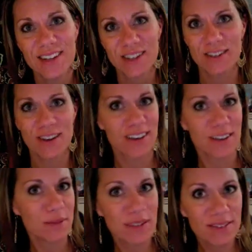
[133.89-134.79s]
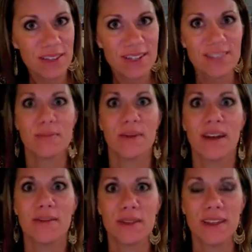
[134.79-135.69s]
"You're not going to believe this, but
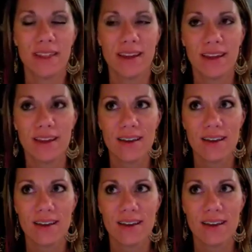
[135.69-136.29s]
I really think